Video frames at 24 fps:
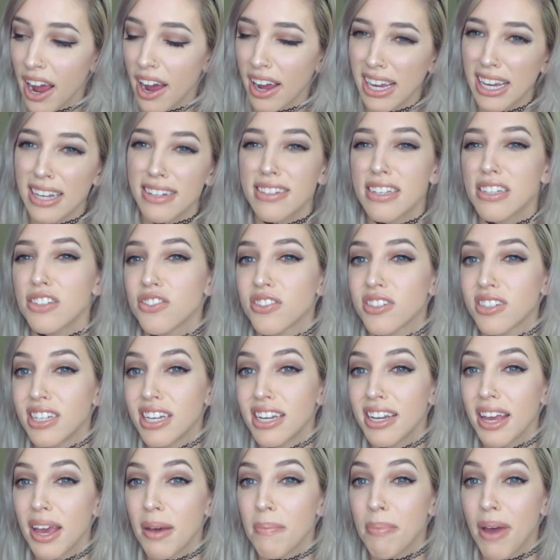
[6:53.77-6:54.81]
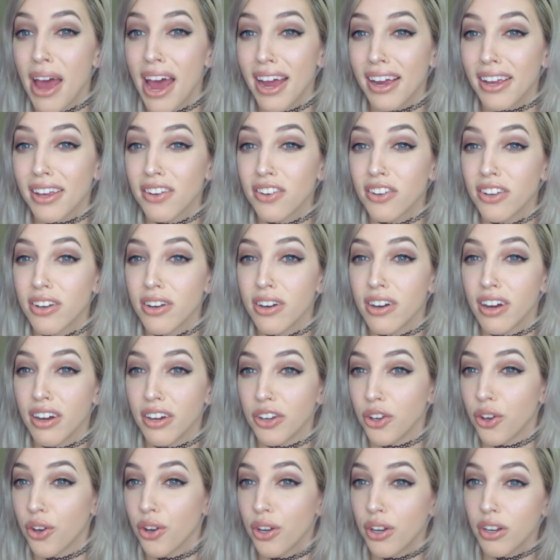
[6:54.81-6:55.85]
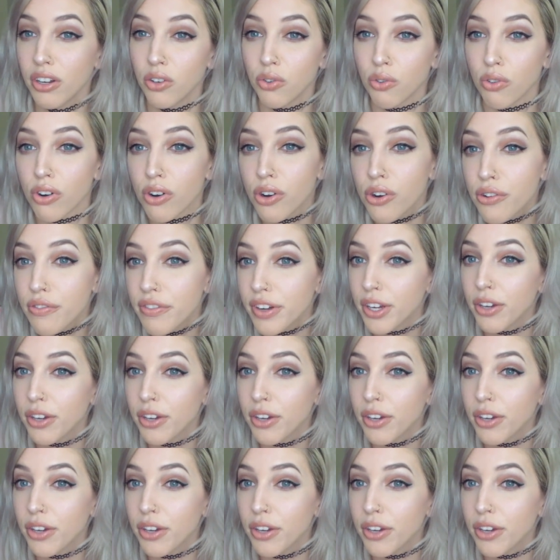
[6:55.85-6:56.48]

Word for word: I guess I just need to get back into a good groove,